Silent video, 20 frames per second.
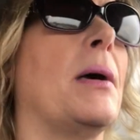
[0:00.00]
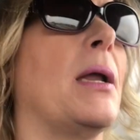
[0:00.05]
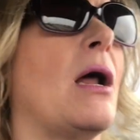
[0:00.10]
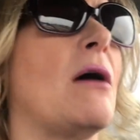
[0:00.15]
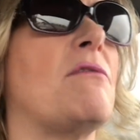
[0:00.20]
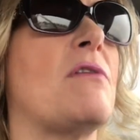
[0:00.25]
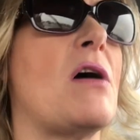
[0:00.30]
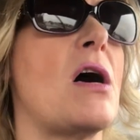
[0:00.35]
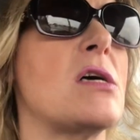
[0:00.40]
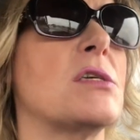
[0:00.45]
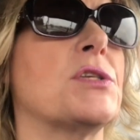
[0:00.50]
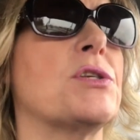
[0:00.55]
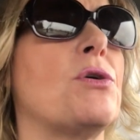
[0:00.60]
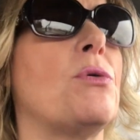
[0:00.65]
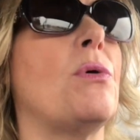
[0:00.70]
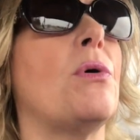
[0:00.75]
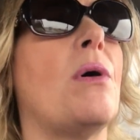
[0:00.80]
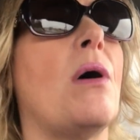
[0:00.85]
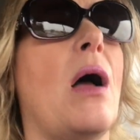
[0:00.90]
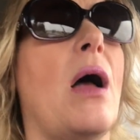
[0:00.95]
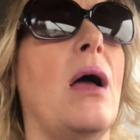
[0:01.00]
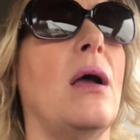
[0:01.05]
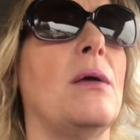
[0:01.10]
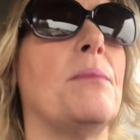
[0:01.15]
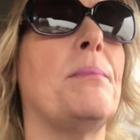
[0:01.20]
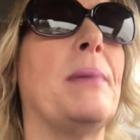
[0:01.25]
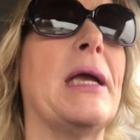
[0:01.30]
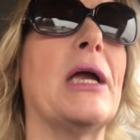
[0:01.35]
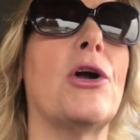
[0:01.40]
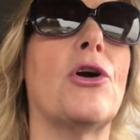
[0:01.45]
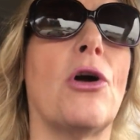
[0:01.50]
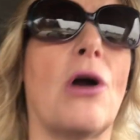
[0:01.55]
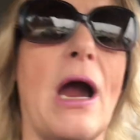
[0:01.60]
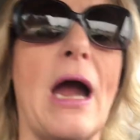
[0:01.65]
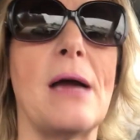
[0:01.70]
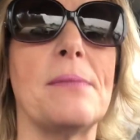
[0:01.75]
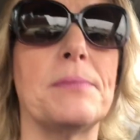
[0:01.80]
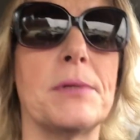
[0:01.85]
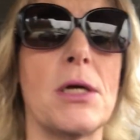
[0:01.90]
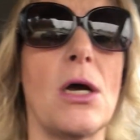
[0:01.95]
I've also been
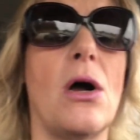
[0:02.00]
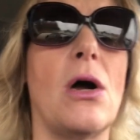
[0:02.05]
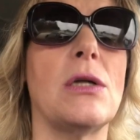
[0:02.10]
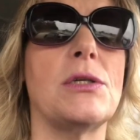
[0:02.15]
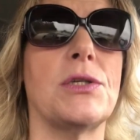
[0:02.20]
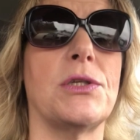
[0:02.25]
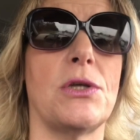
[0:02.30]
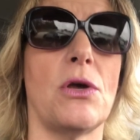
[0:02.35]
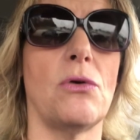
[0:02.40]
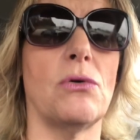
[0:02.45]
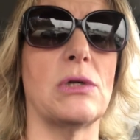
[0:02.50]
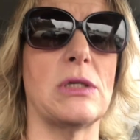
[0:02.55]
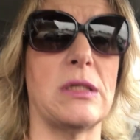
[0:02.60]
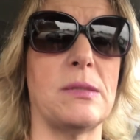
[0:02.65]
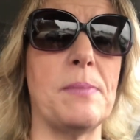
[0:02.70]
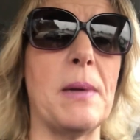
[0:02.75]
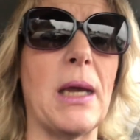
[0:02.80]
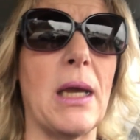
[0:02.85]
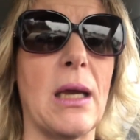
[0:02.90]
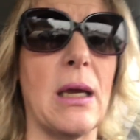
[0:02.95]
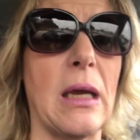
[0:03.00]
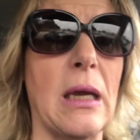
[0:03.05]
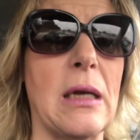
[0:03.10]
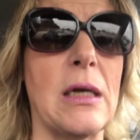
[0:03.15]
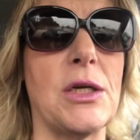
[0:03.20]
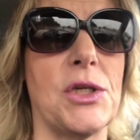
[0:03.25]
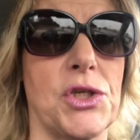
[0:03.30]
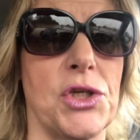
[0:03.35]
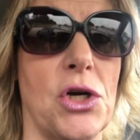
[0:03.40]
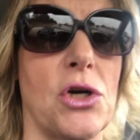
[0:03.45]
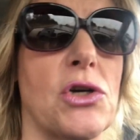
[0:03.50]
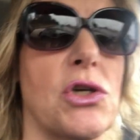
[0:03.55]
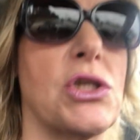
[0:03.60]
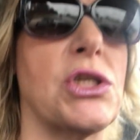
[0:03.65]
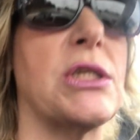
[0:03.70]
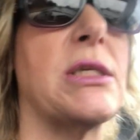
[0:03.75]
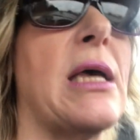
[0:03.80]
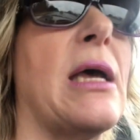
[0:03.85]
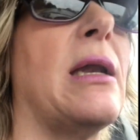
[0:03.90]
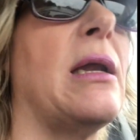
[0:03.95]
crapped on, so to speak, in a church
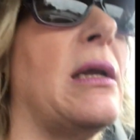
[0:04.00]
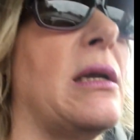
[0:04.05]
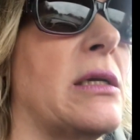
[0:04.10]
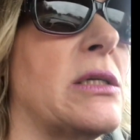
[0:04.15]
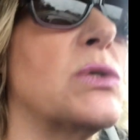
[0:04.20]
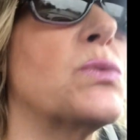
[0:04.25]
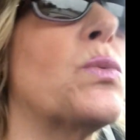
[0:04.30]
setting as